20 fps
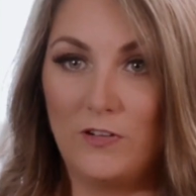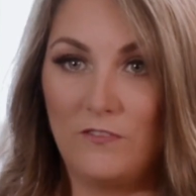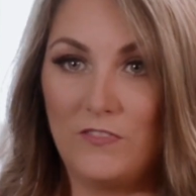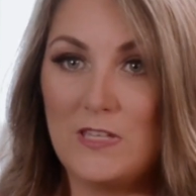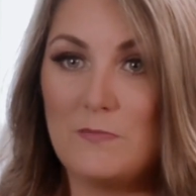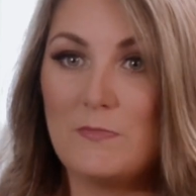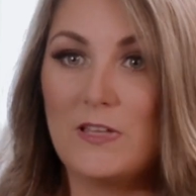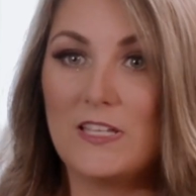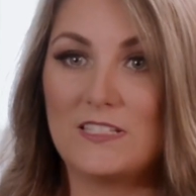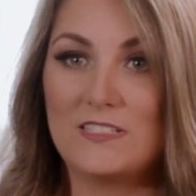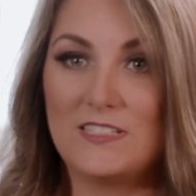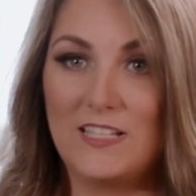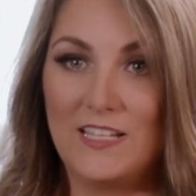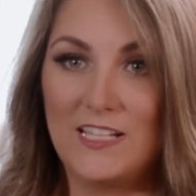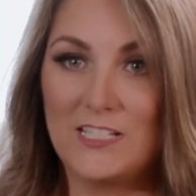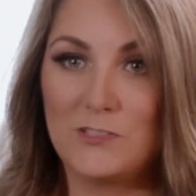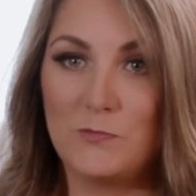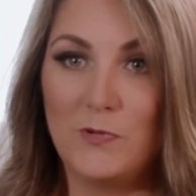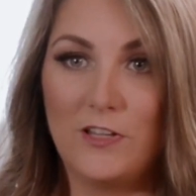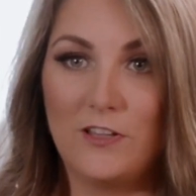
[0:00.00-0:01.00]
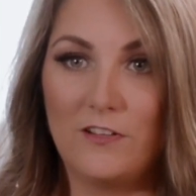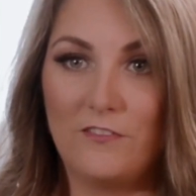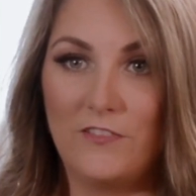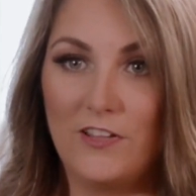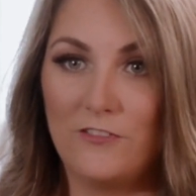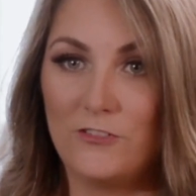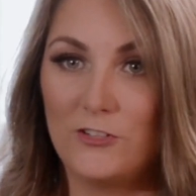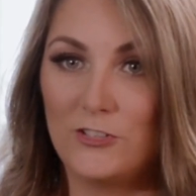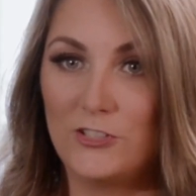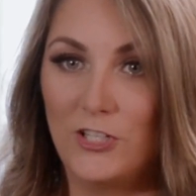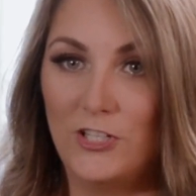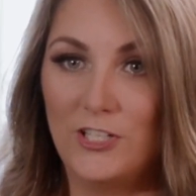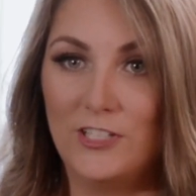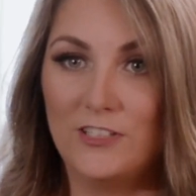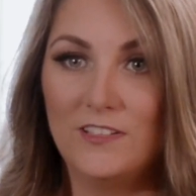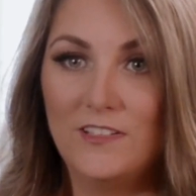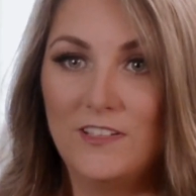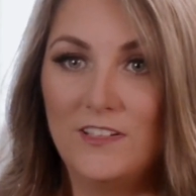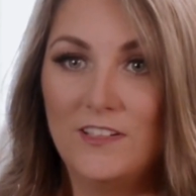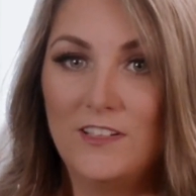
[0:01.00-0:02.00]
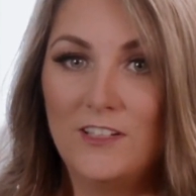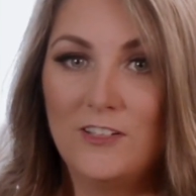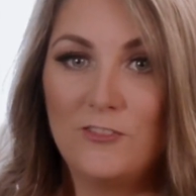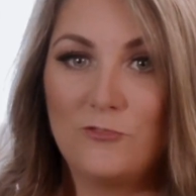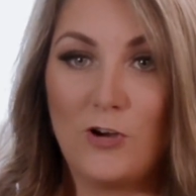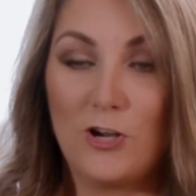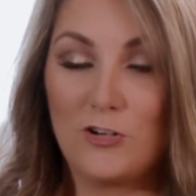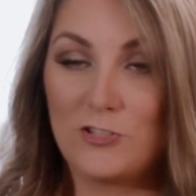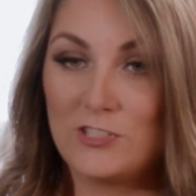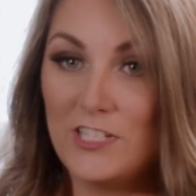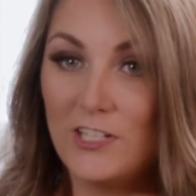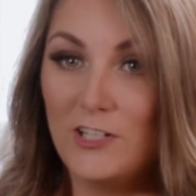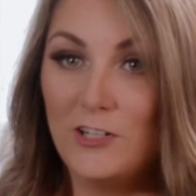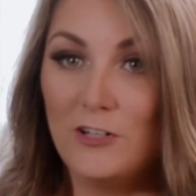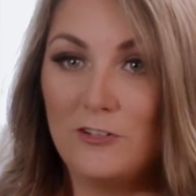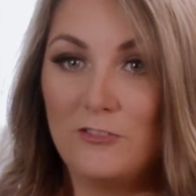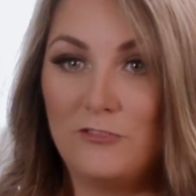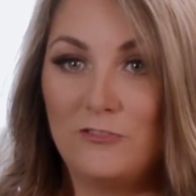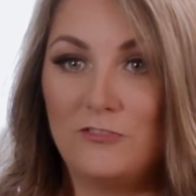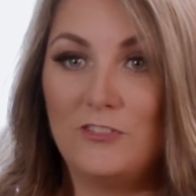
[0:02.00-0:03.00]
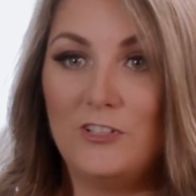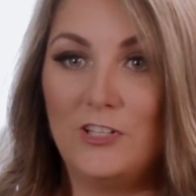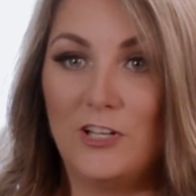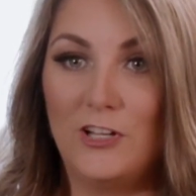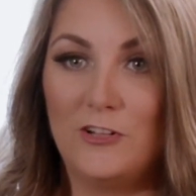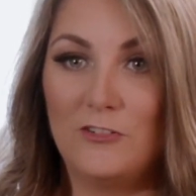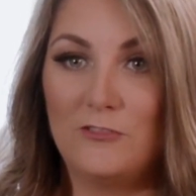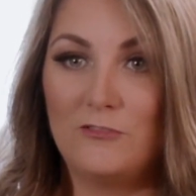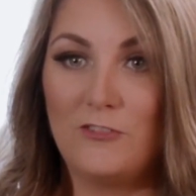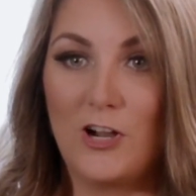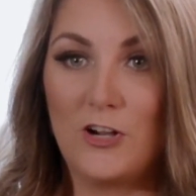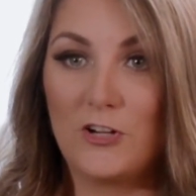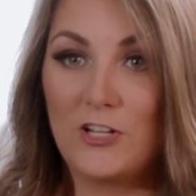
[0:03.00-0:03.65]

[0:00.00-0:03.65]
one of the best things we could have ever done for ourselves, for